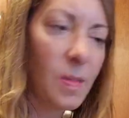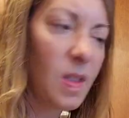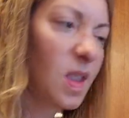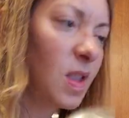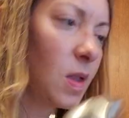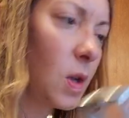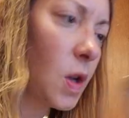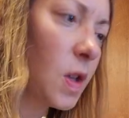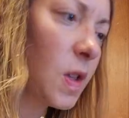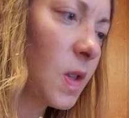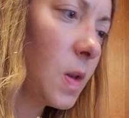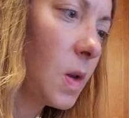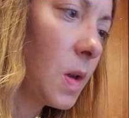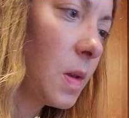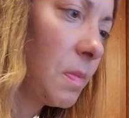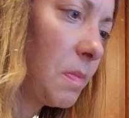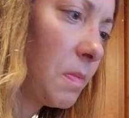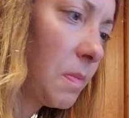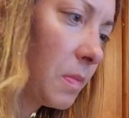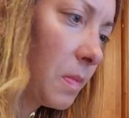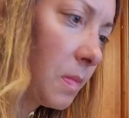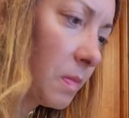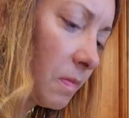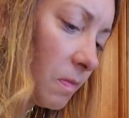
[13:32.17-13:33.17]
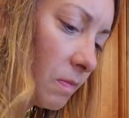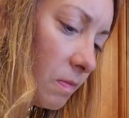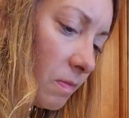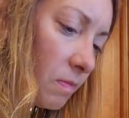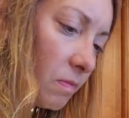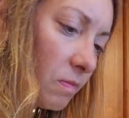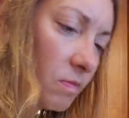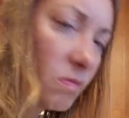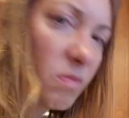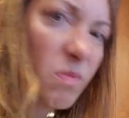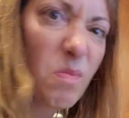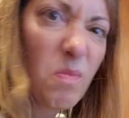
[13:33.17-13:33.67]
Looks good.
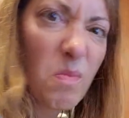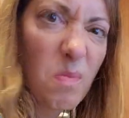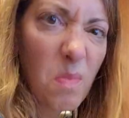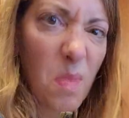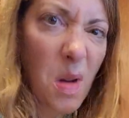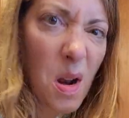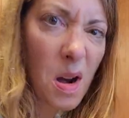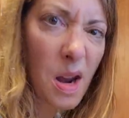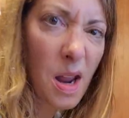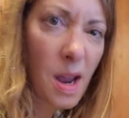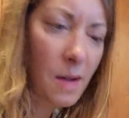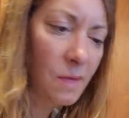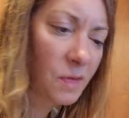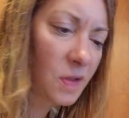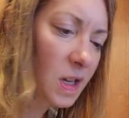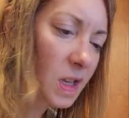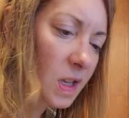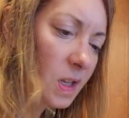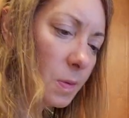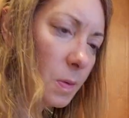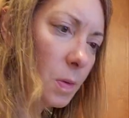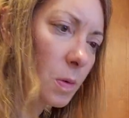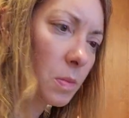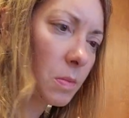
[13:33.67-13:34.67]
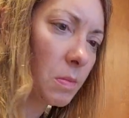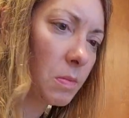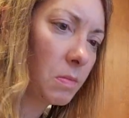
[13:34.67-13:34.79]
About a 1/2 teaspoon.